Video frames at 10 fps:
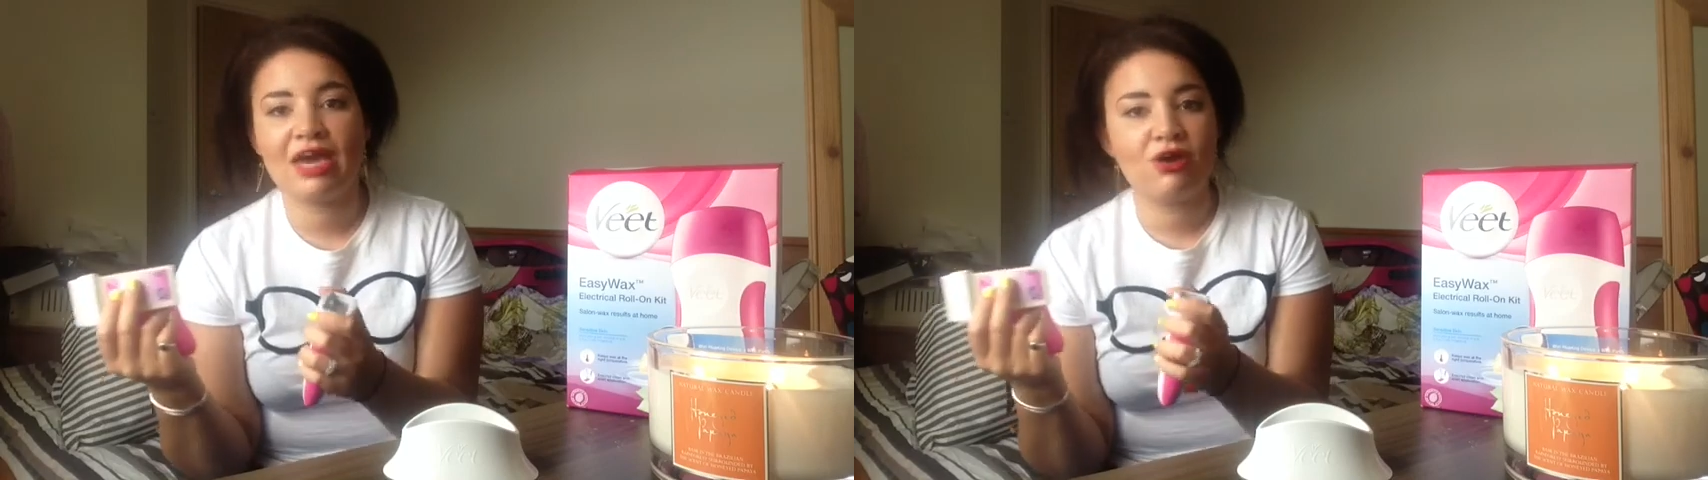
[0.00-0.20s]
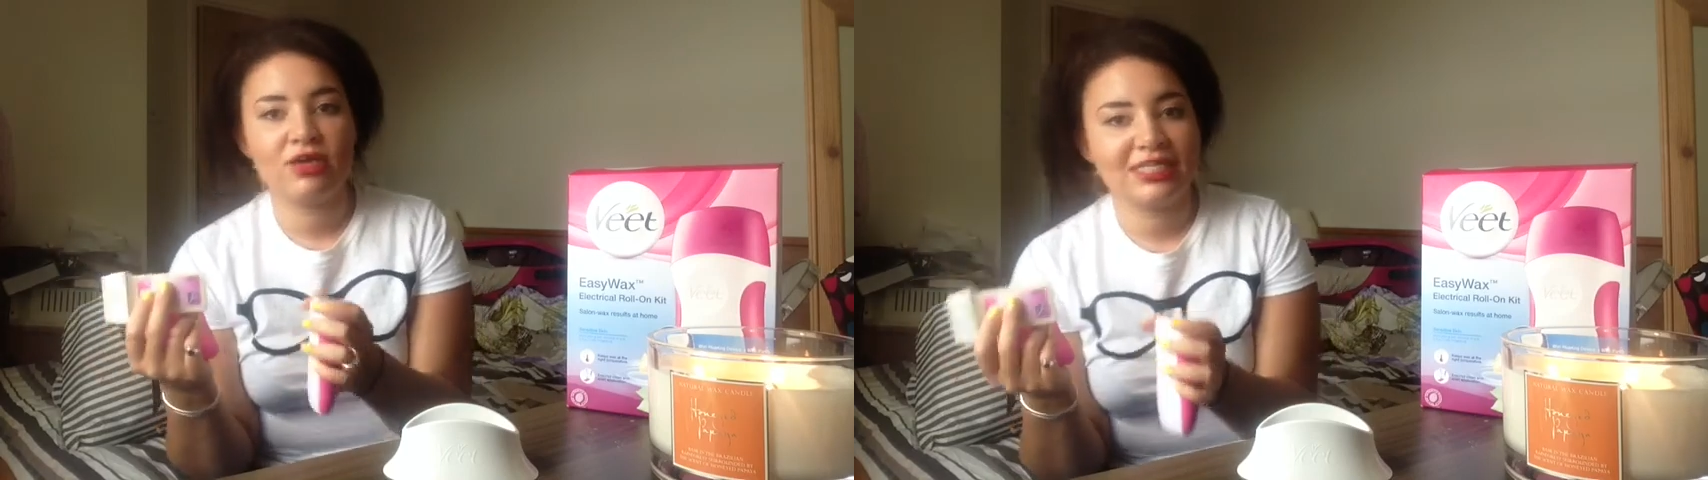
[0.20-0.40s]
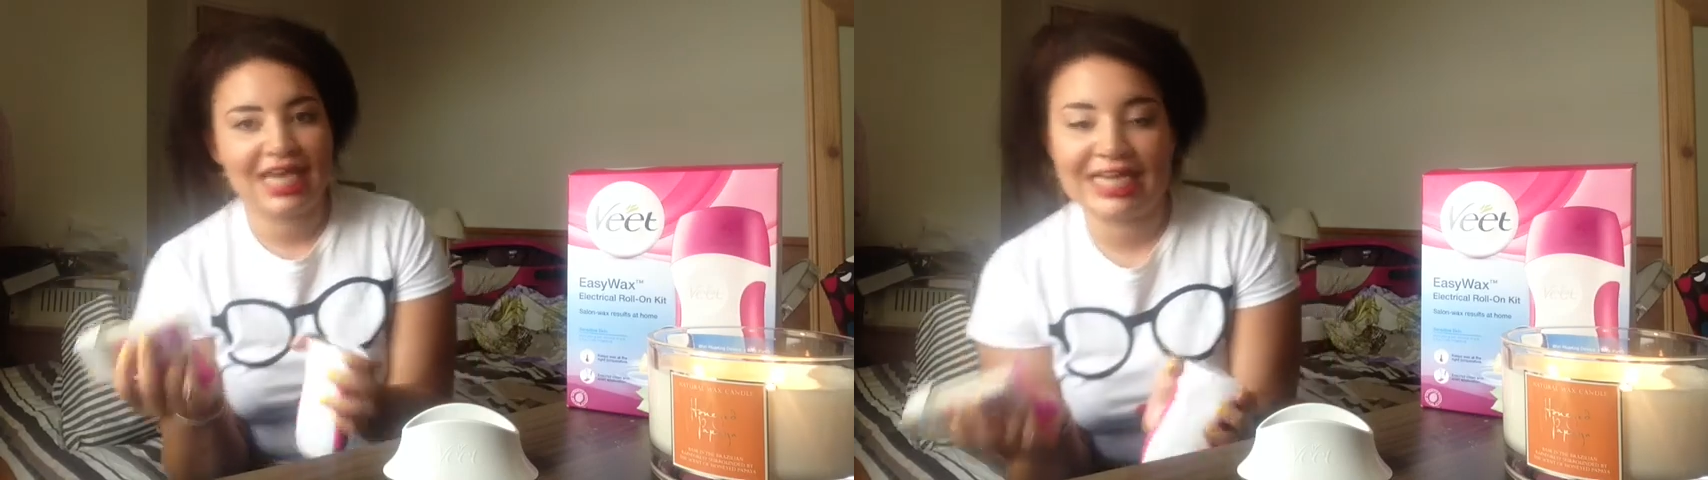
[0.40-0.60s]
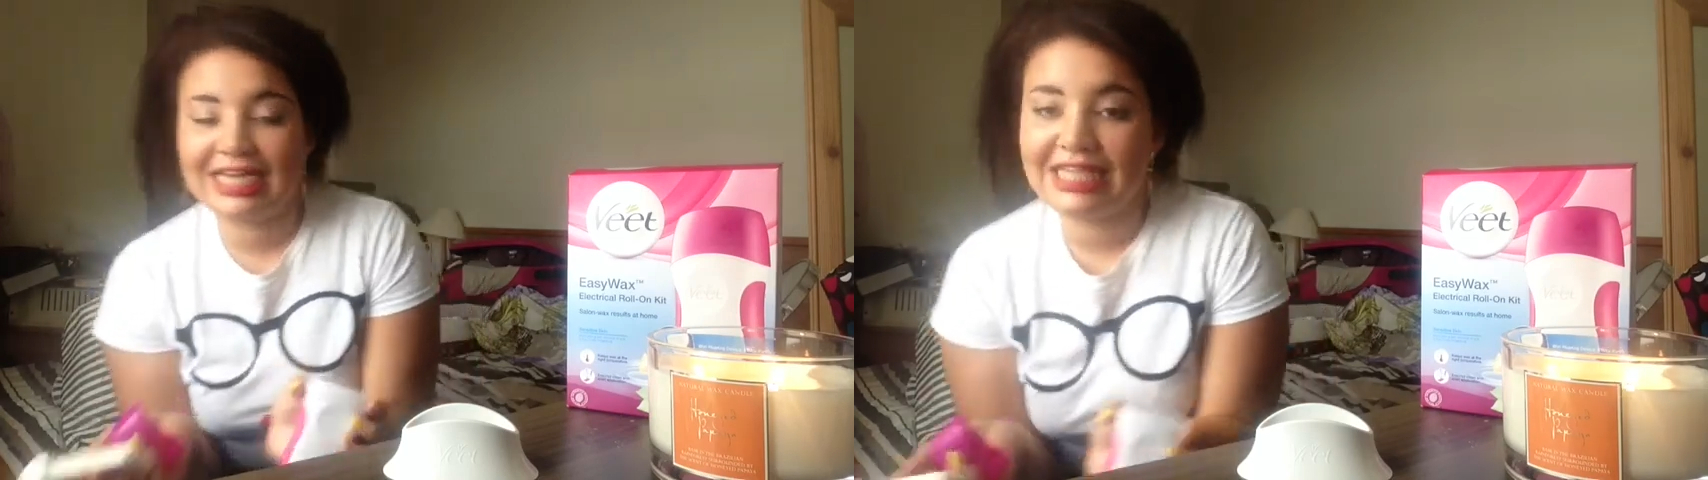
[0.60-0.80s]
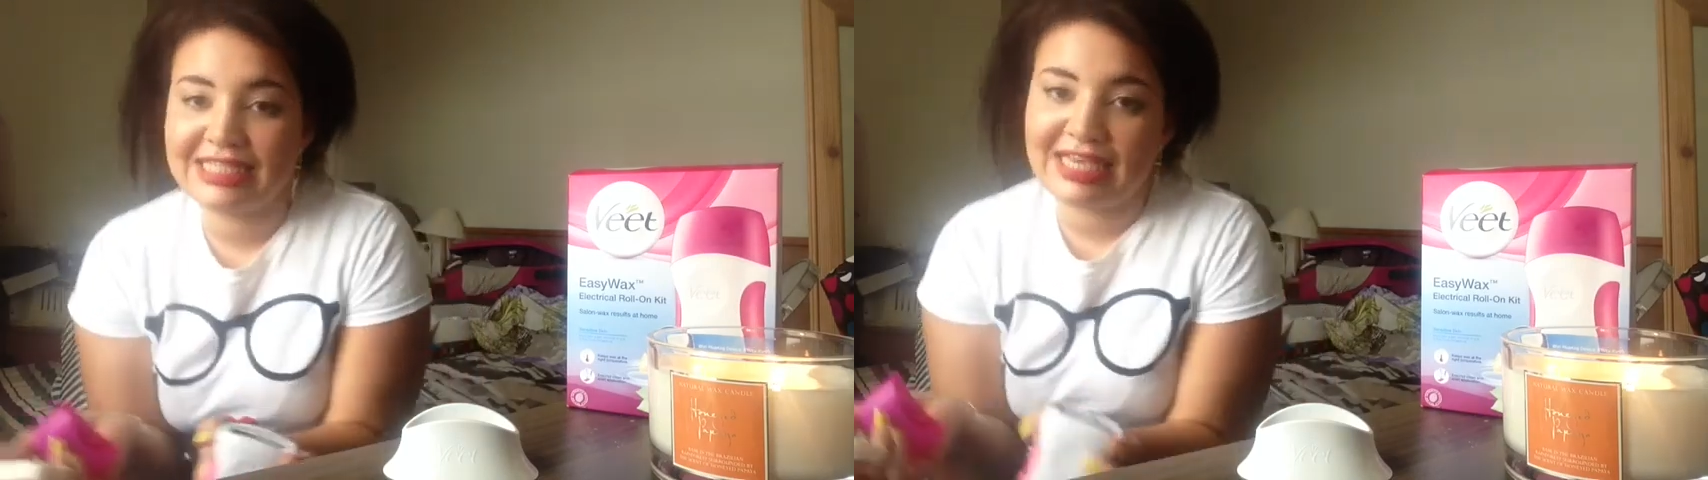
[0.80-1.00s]
are
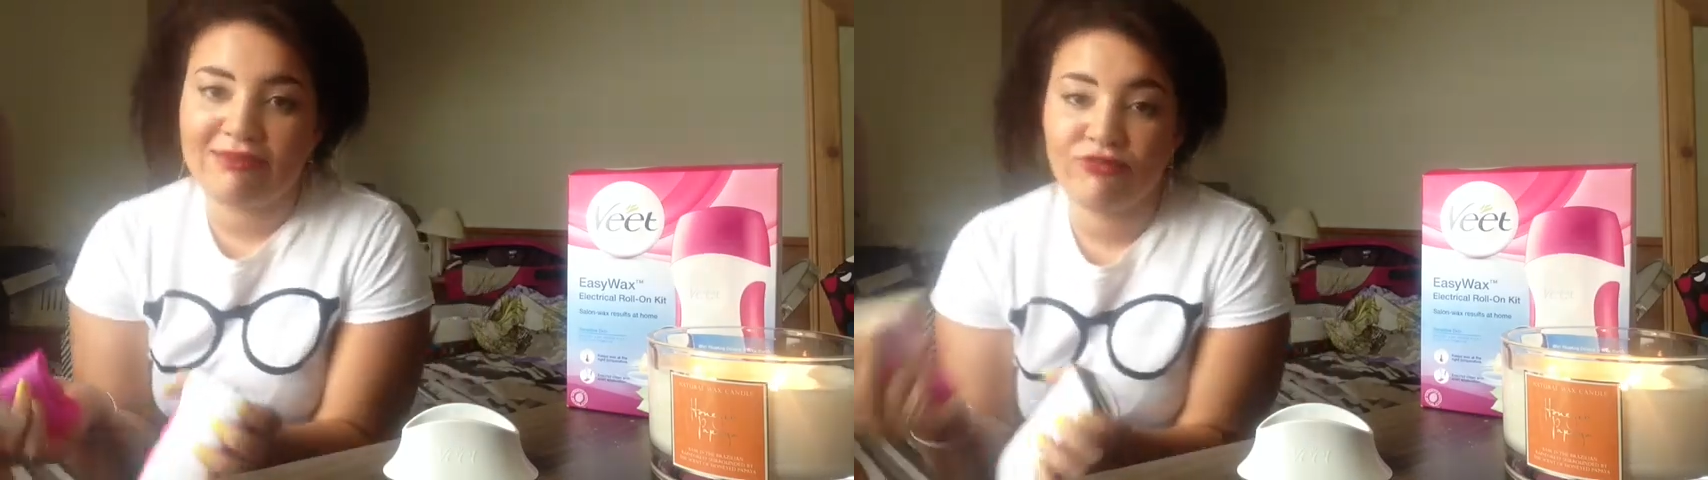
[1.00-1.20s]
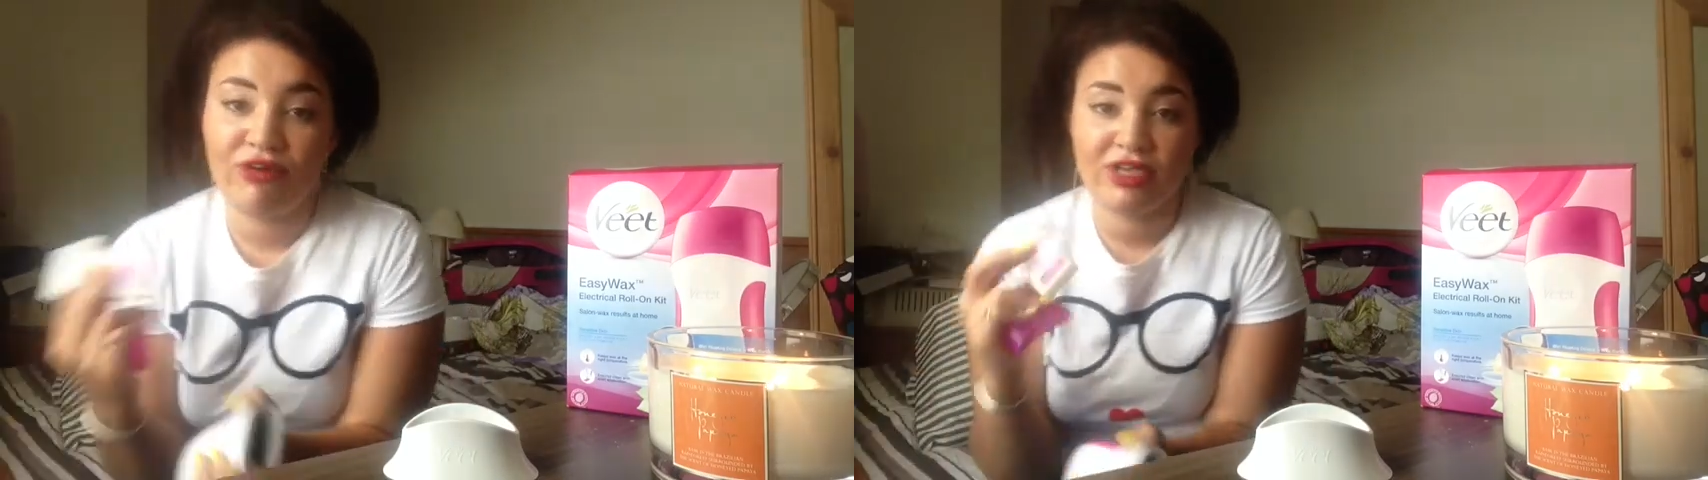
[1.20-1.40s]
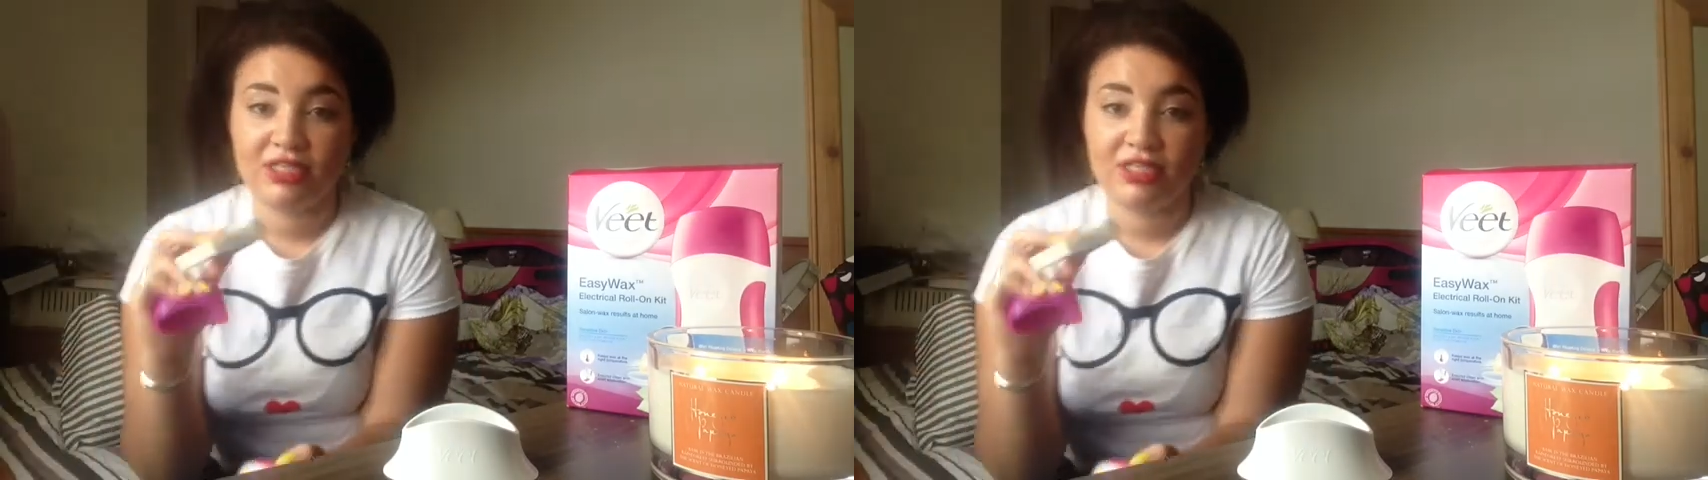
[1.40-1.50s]
exactly the same price.